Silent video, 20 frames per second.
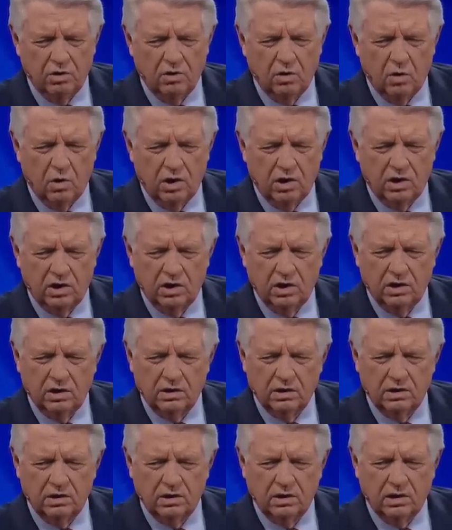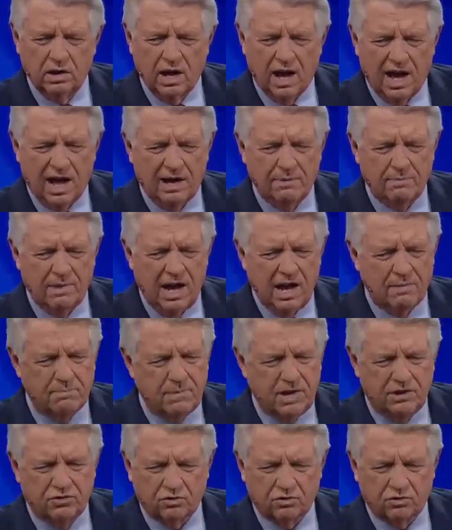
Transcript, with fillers: Lord God, may it be